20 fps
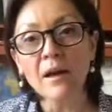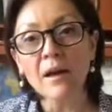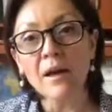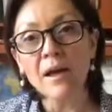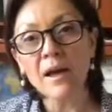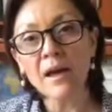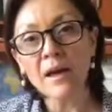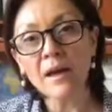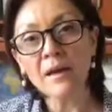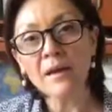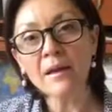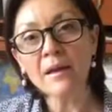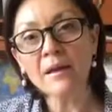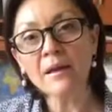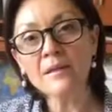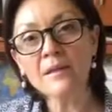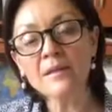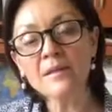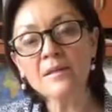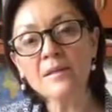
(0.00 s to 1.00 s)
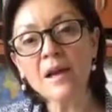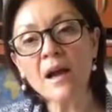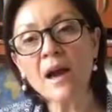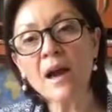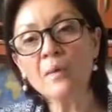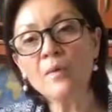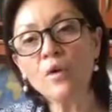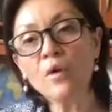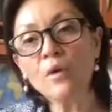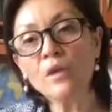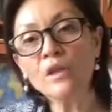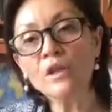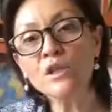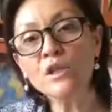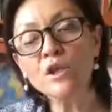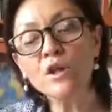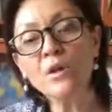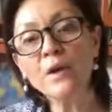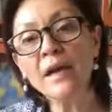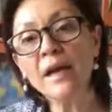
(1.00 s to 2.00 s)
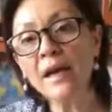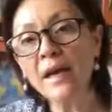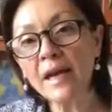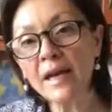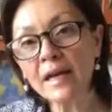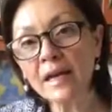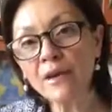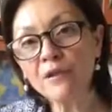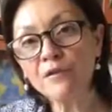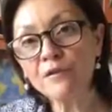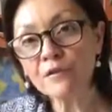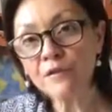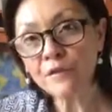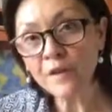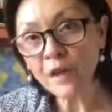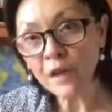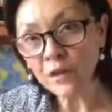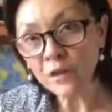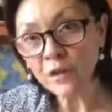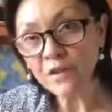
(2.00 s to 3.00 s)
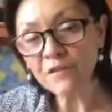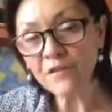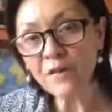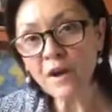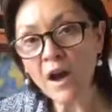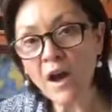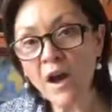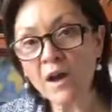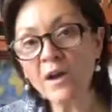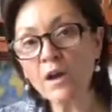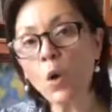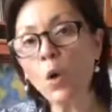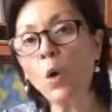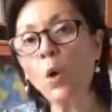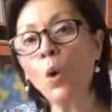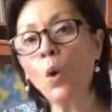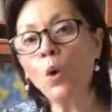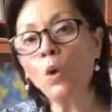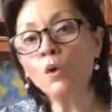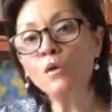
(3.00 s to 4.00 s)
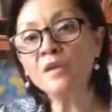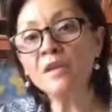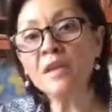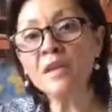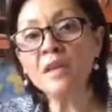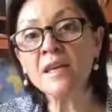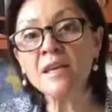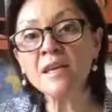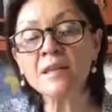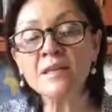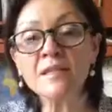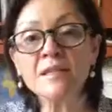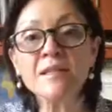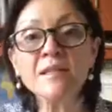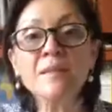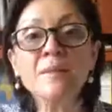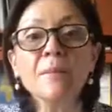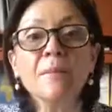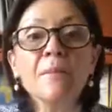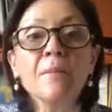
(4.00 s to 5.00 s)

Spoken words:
And I'm going to go ahead and verify all these